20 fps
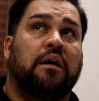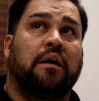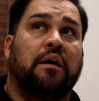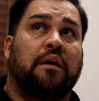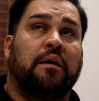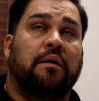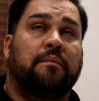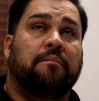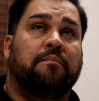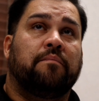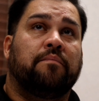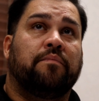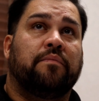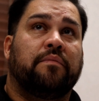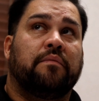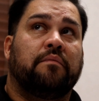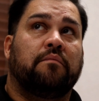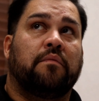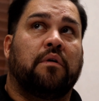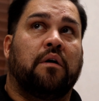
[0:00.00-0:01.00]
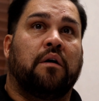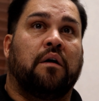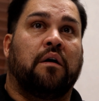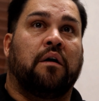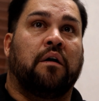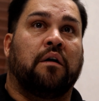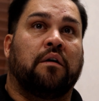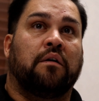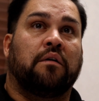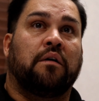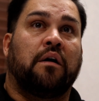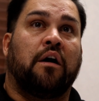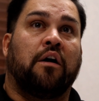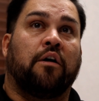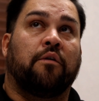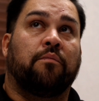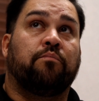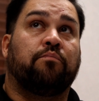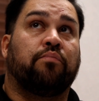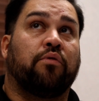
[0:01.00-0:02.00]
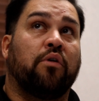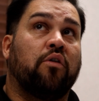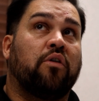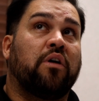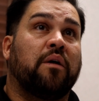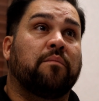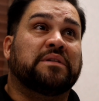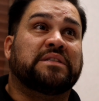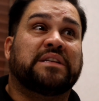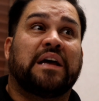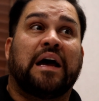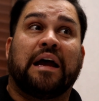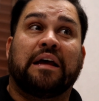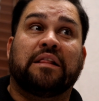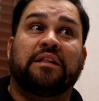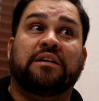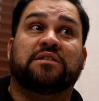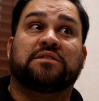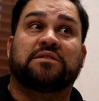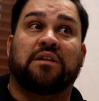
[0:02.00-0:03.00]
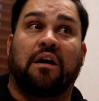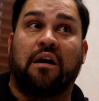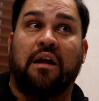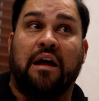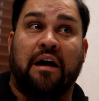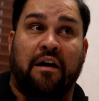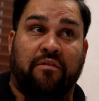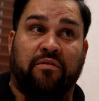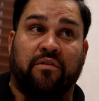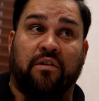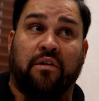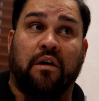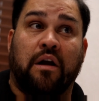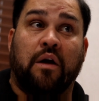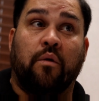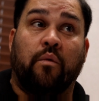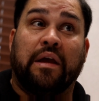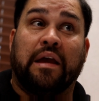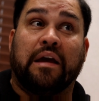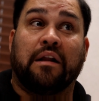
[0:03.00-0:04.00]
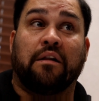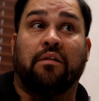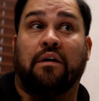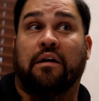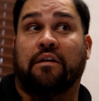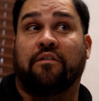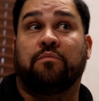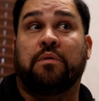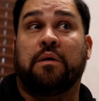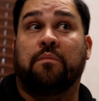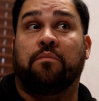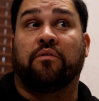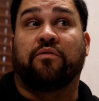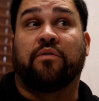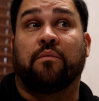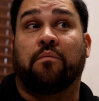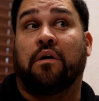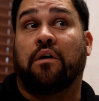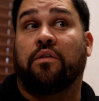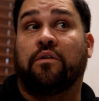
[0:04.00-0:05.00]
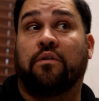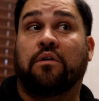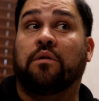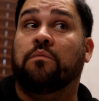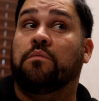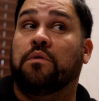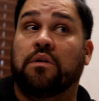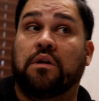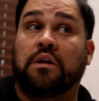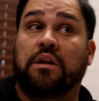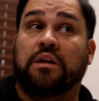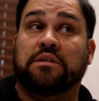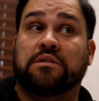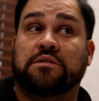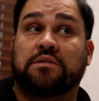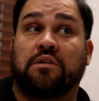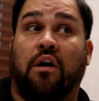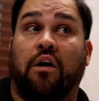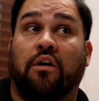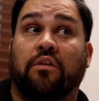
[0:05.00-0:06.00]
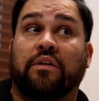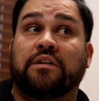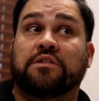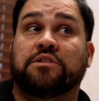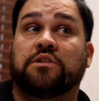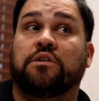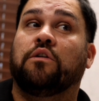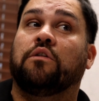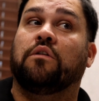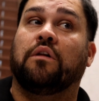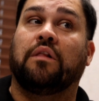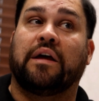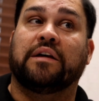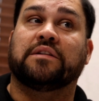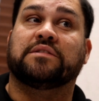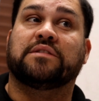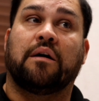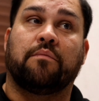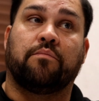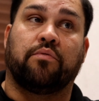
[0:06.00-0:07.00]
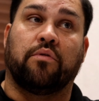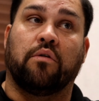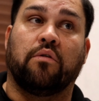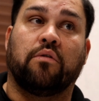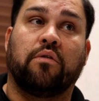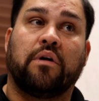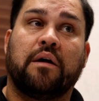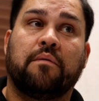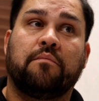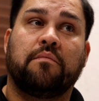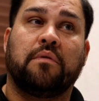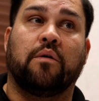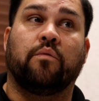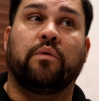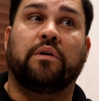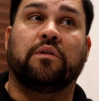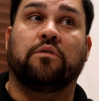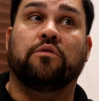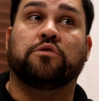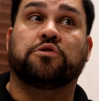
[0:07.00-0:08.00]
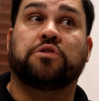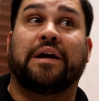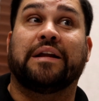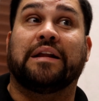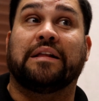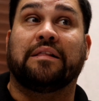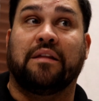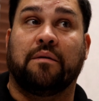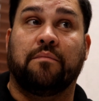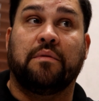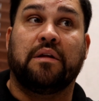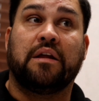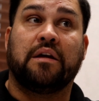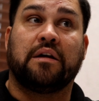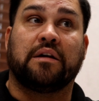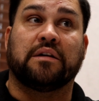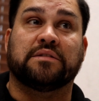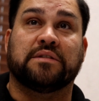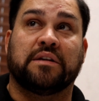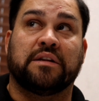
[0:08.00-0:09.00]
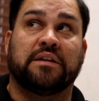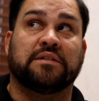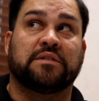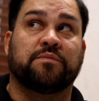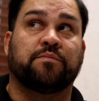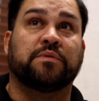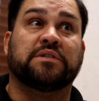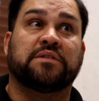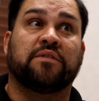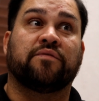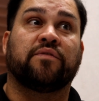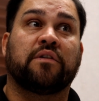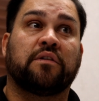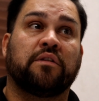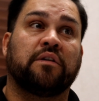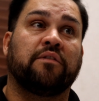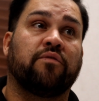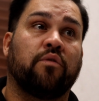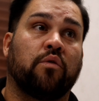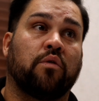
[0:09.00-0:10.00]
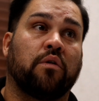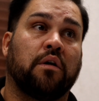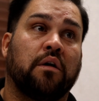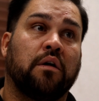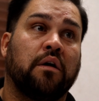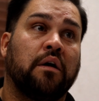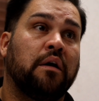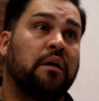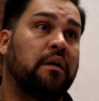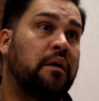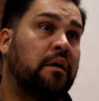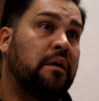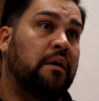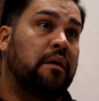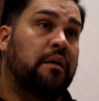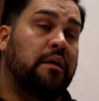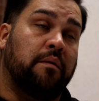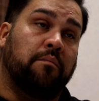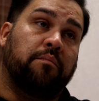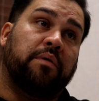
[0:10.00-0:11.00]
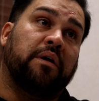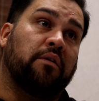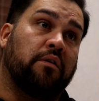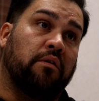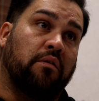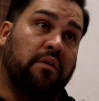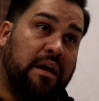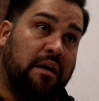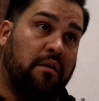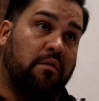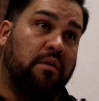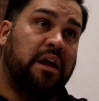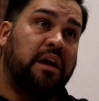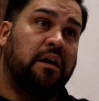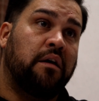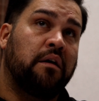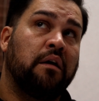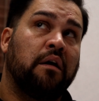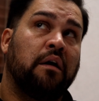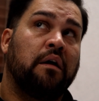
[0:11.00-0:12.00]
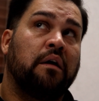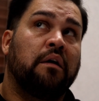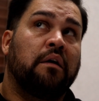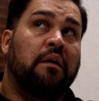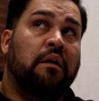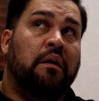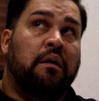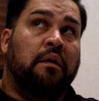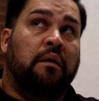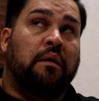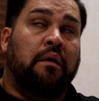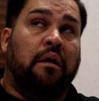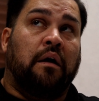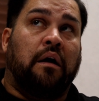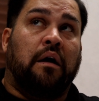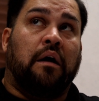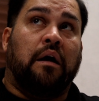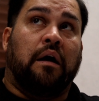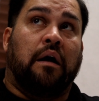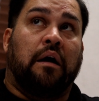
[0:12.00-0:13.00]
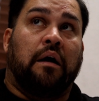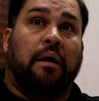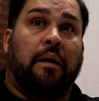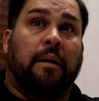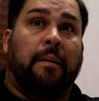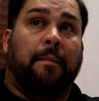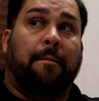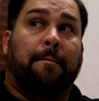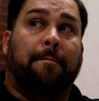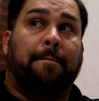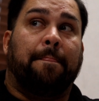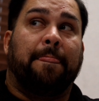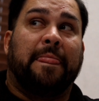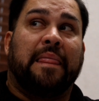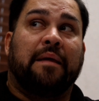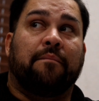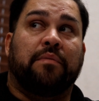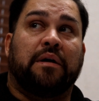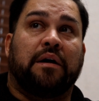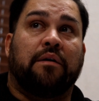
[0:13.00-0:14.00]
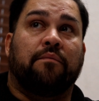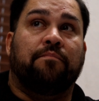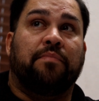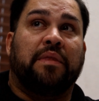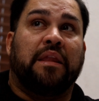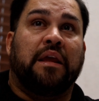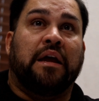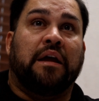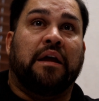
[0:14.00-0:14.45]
our program is highly sought after, and we get a lot of people from other communities calling to utilize that program, and we do try to limit it because it is specifically for Imperial County. But